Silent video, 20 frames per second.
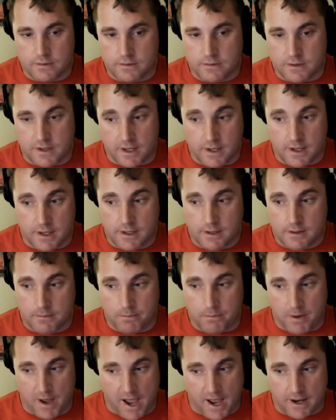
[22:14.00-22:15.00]
getting
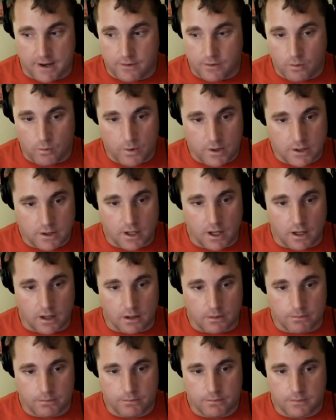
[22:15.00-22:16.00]
back in the win
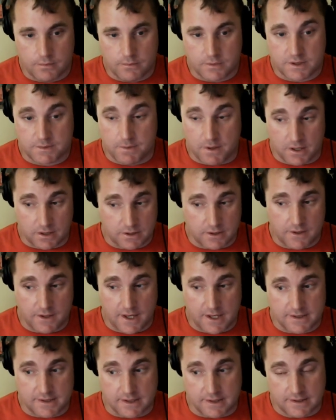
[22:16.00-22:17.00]
column, especially
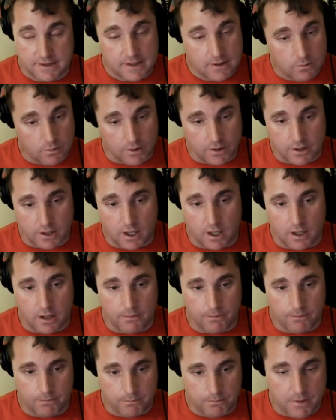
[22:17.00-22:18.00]
the SEC win
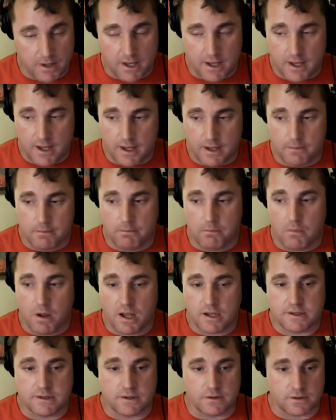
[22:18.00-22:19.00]
column. Big
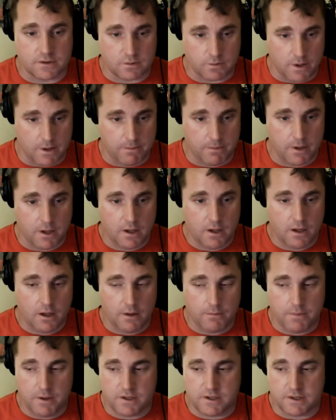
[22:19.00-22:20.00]
monster sweep.
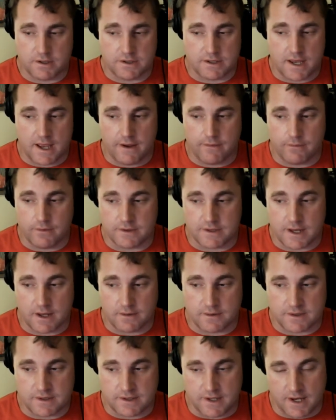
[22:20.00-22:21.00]
Pitching staff was
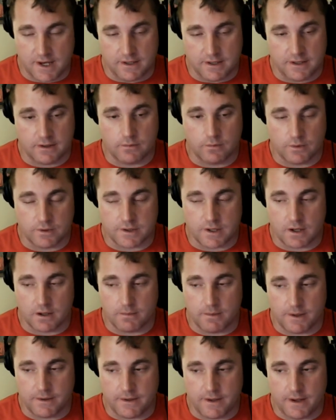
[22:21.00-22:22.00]
outstanding. We'll talk about